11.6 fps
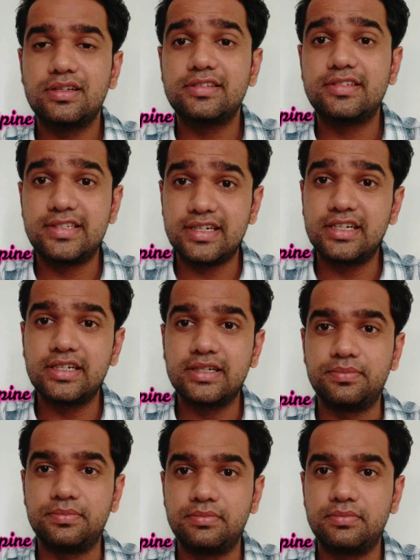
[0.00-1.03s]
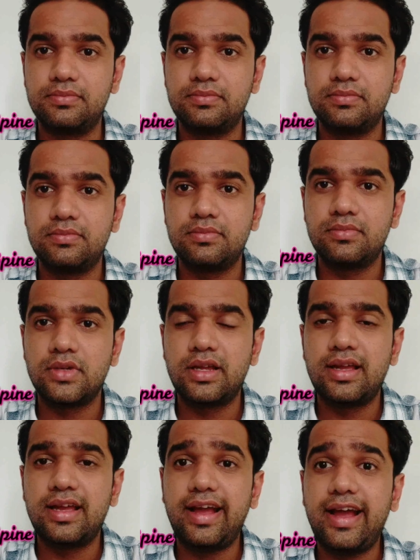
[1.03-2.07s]
sternum,
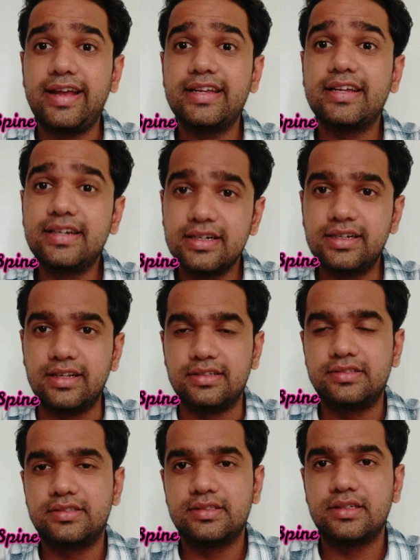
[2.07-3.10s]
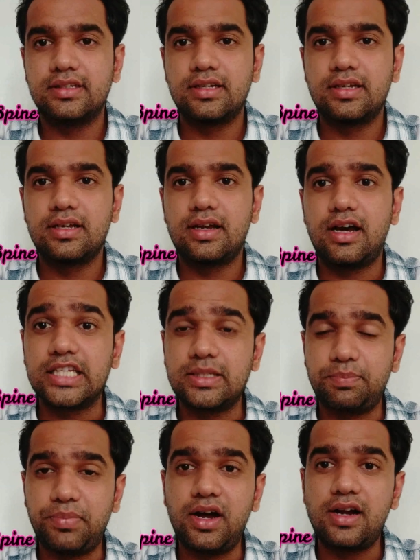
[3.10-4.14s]
and the girdles are
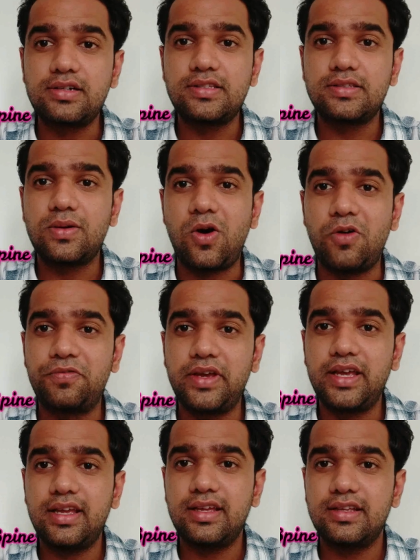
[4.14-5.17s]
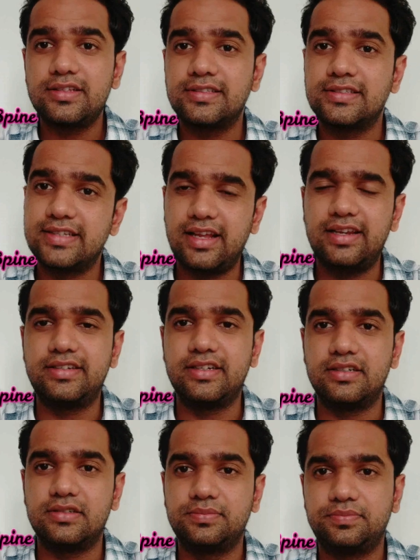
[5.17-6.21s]
the parts of a skeleton.
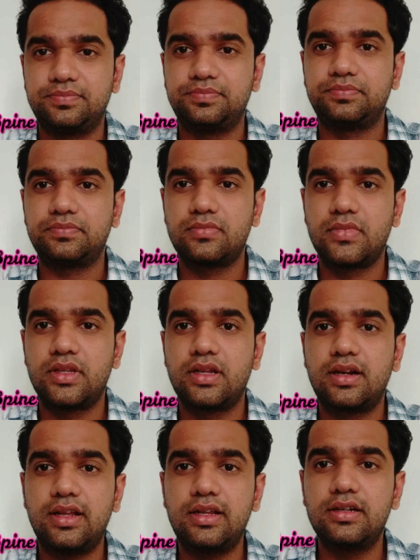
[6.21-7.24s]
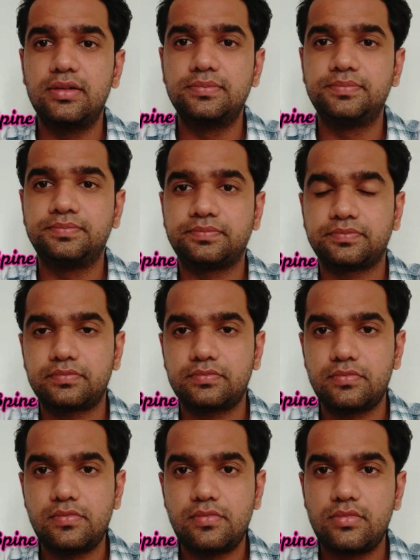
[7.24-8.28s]
Clear?
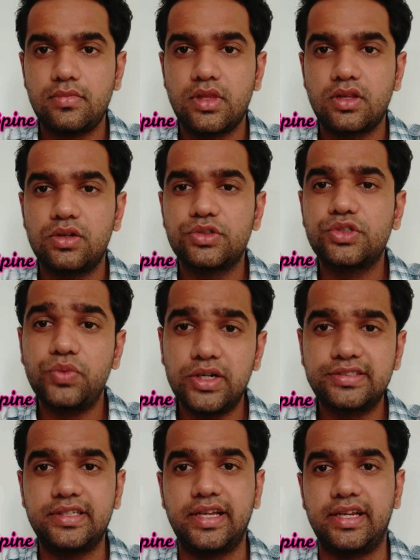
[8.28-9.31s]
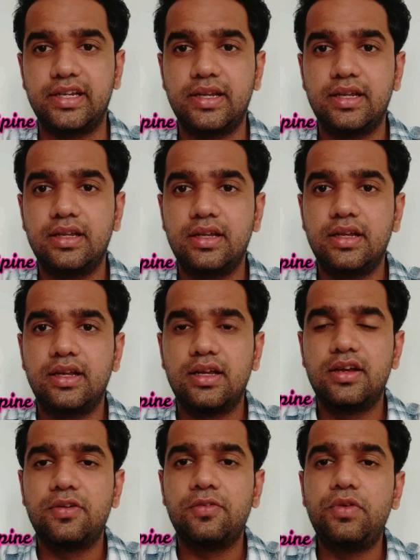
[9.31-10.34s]
So once again,
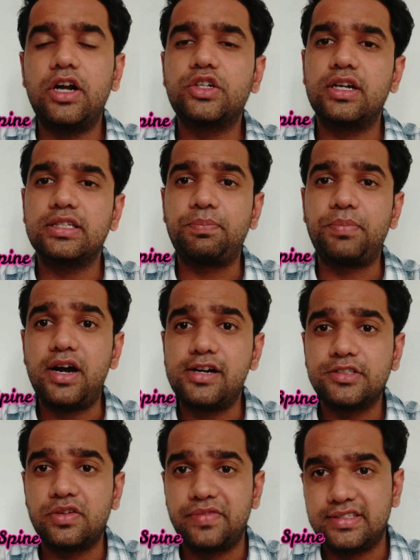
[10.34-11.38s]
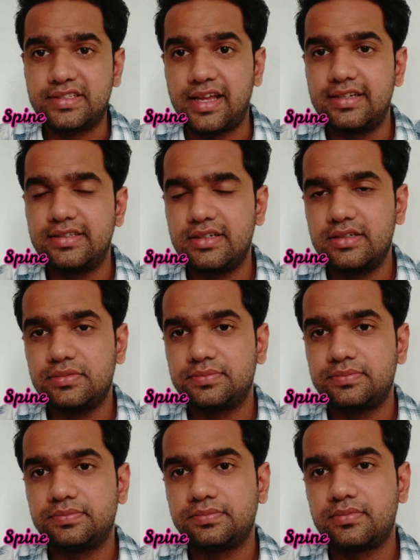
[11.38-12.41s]
what are the parts of a skeleton?
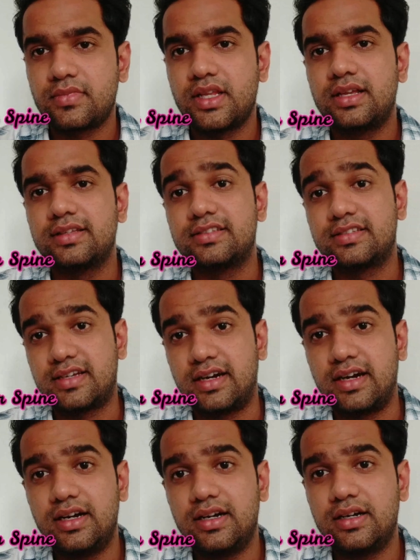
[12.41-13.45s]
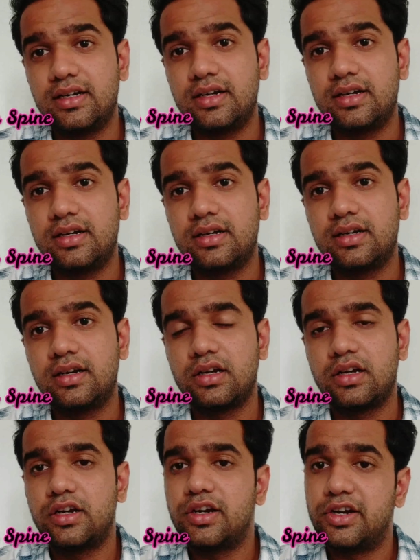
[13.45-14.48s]
Skull,
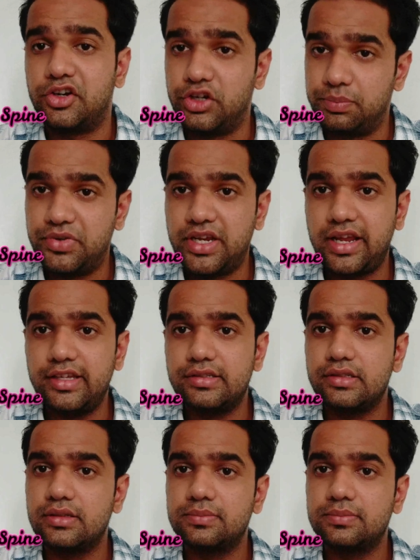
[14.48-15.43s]
ribcage,